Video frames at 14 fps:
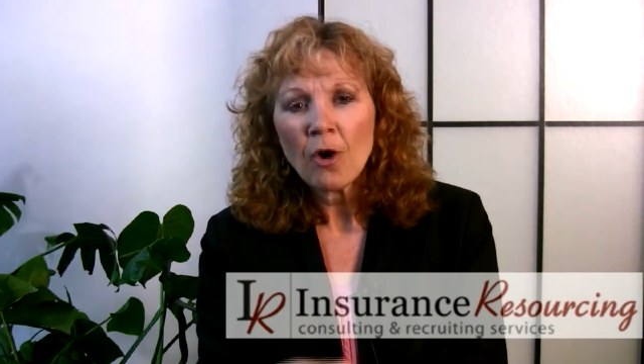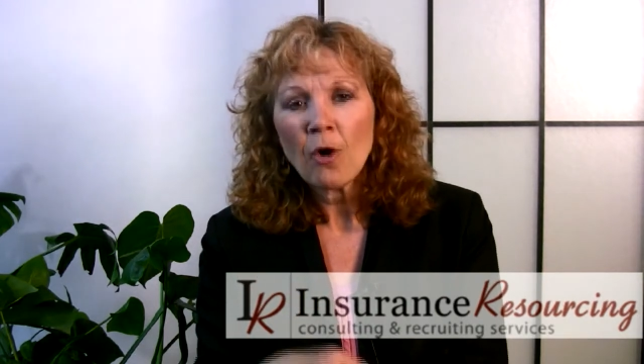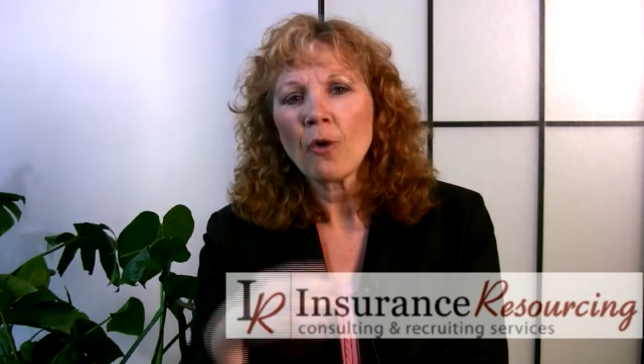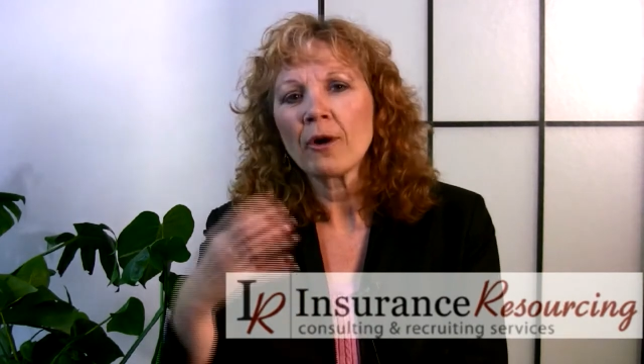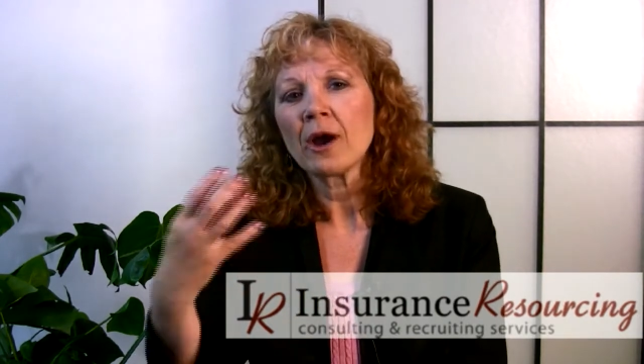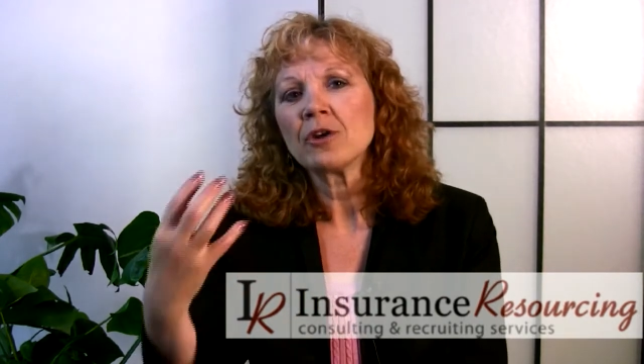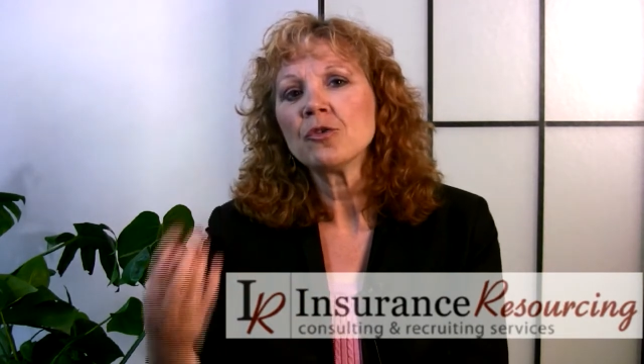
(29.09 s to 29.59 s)

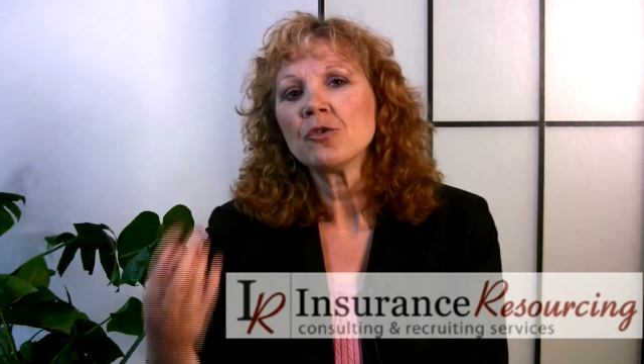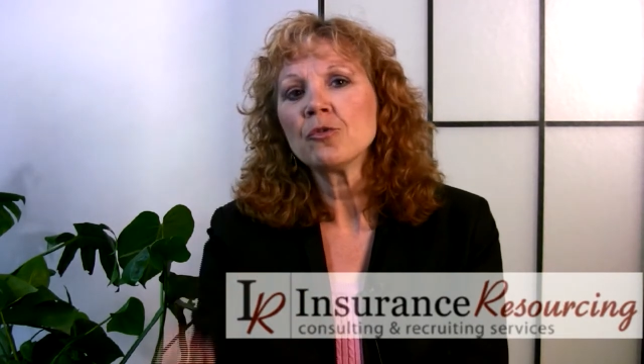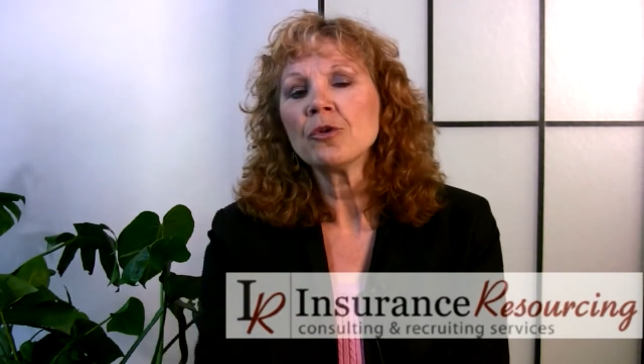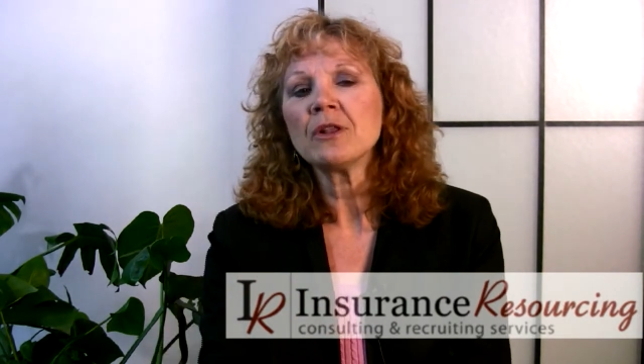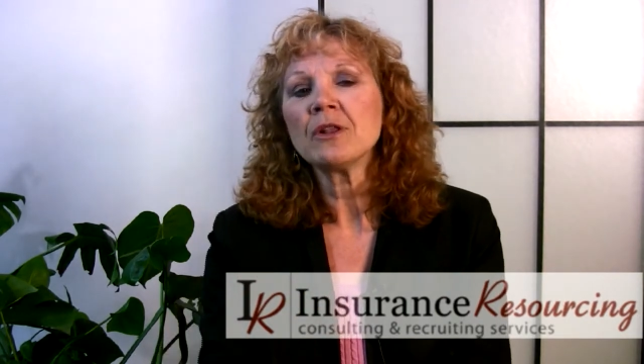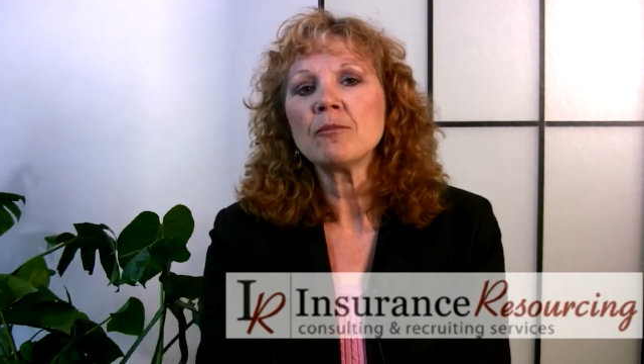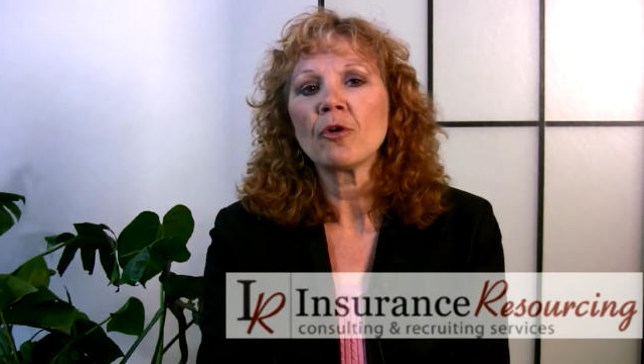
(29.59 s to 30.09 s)
Or are you
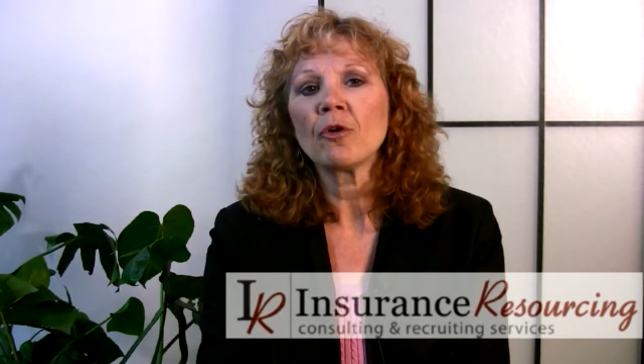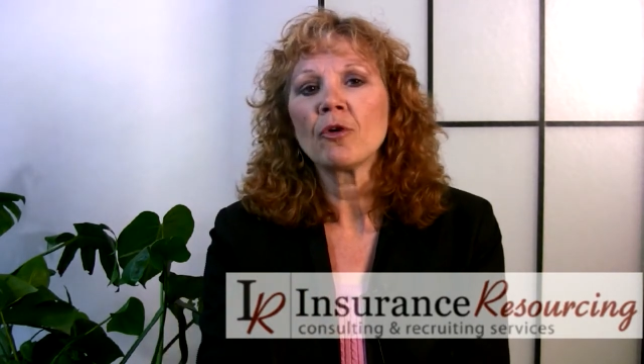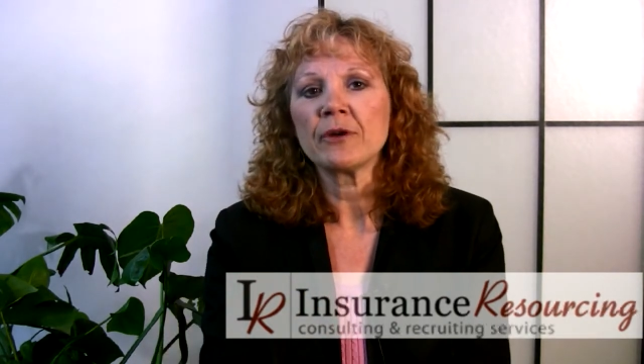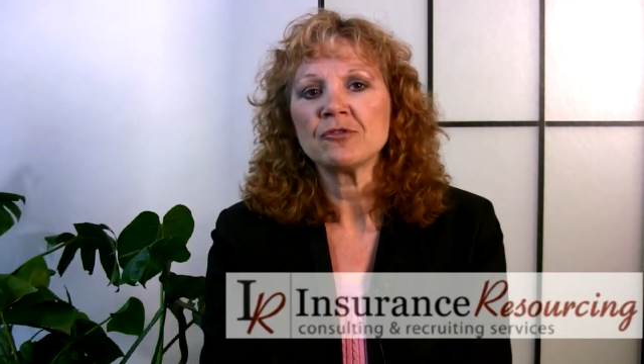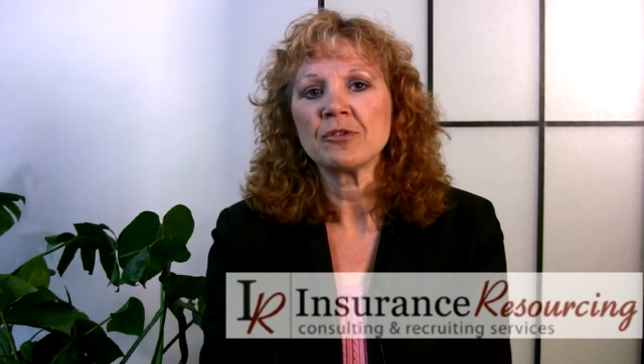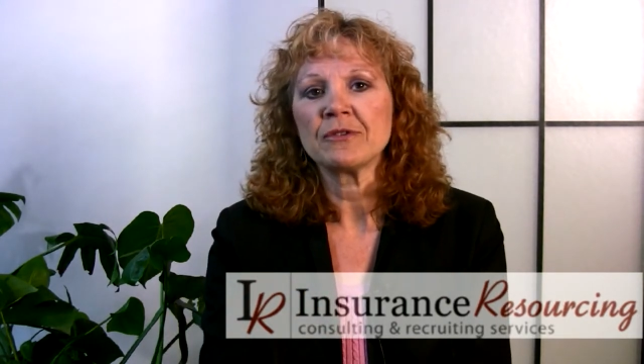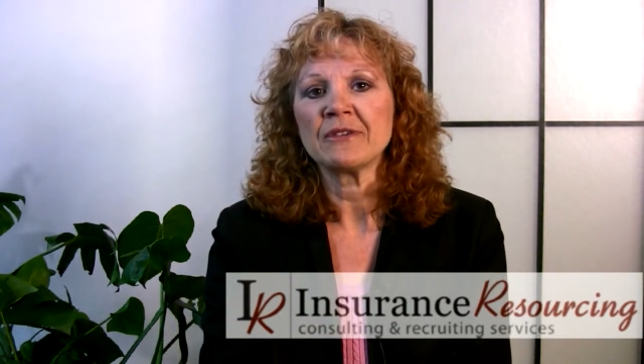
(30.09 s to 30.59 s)
really more
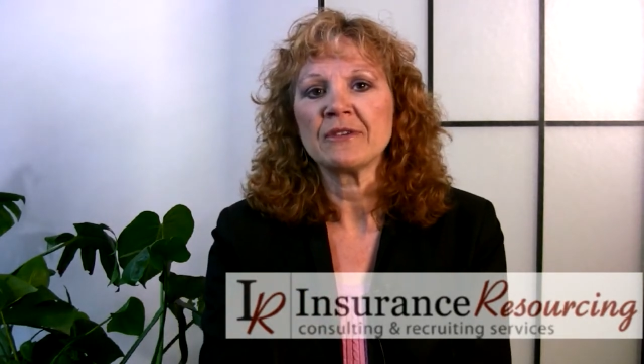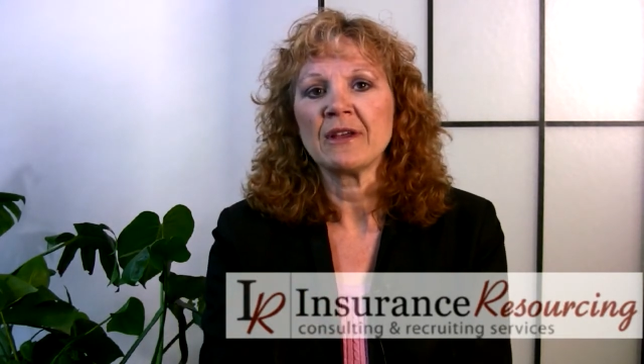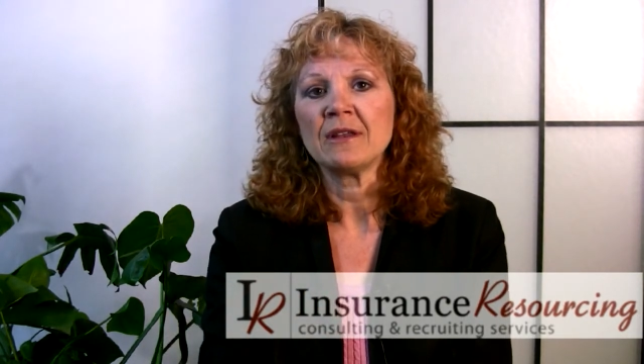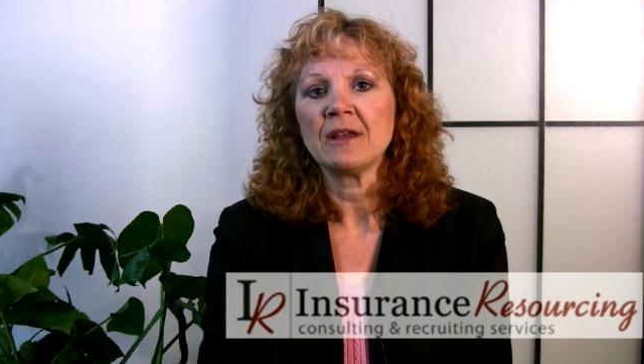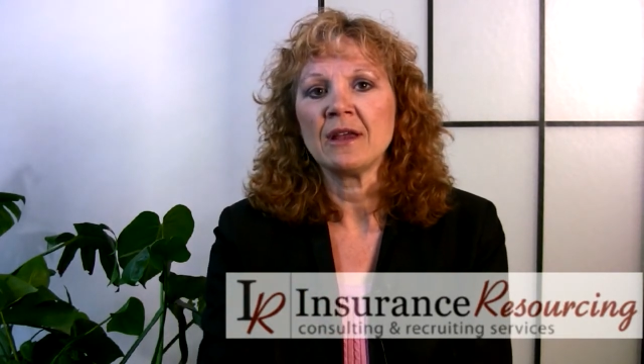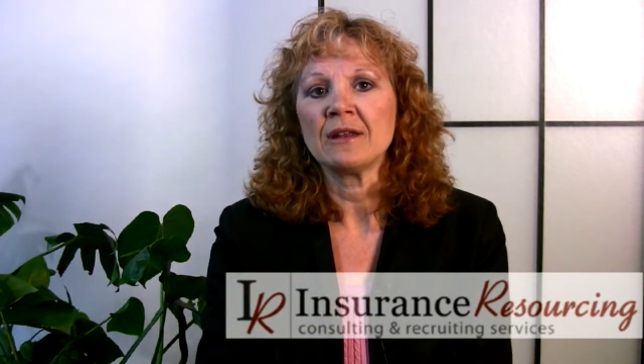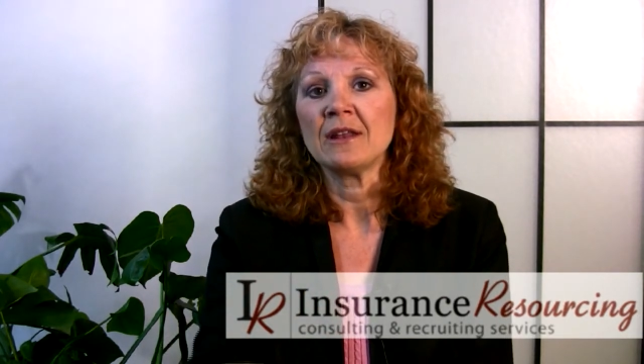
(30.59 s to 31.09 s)

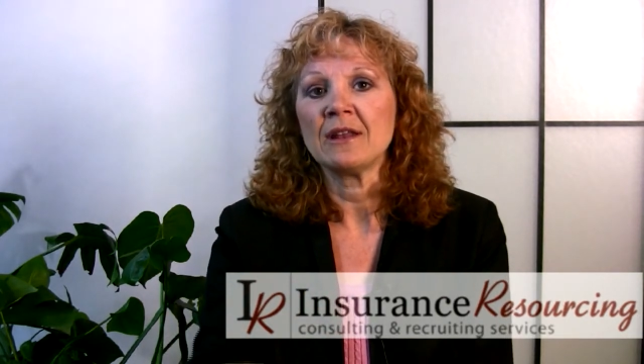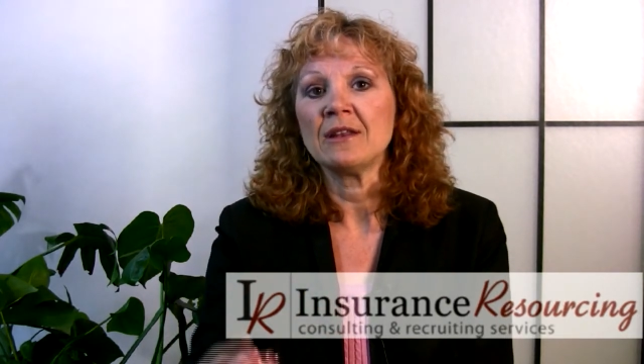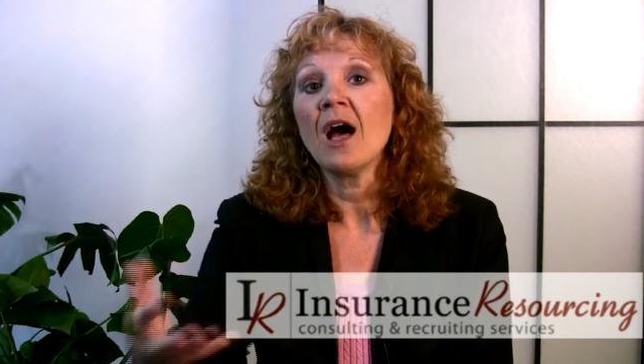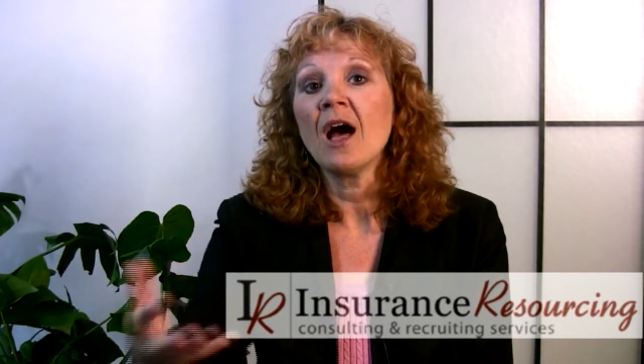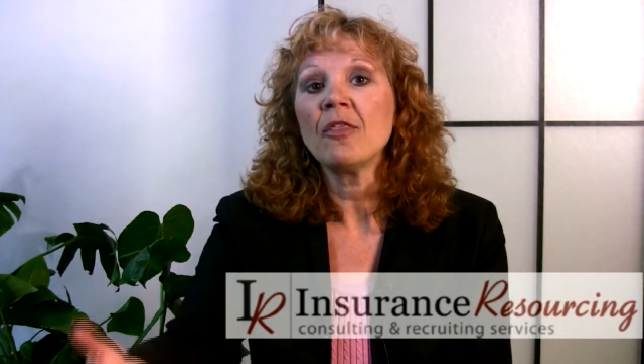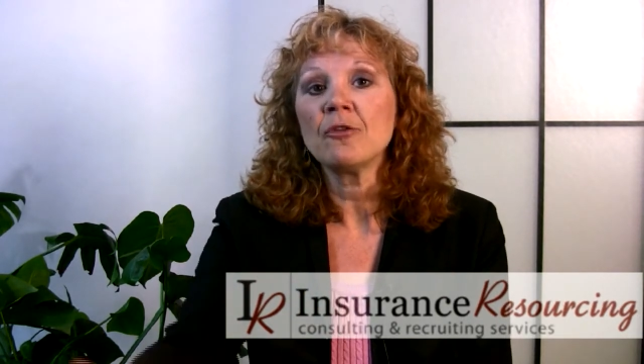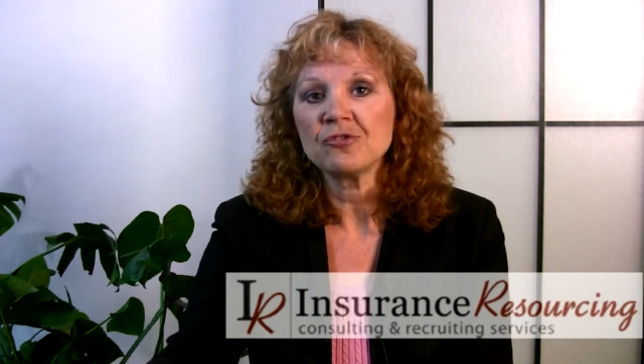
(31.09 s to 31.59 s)
interested in
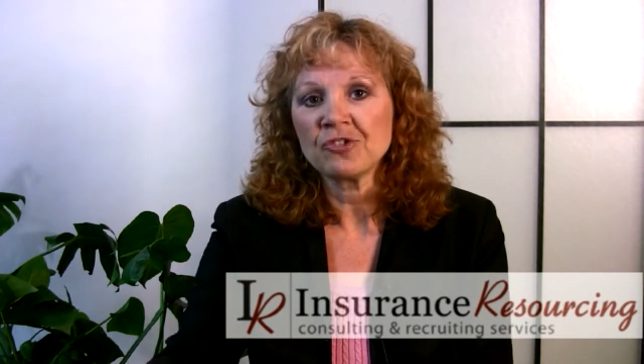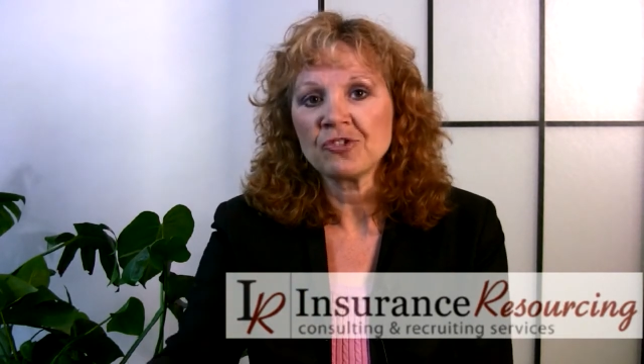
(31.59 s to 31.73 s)
another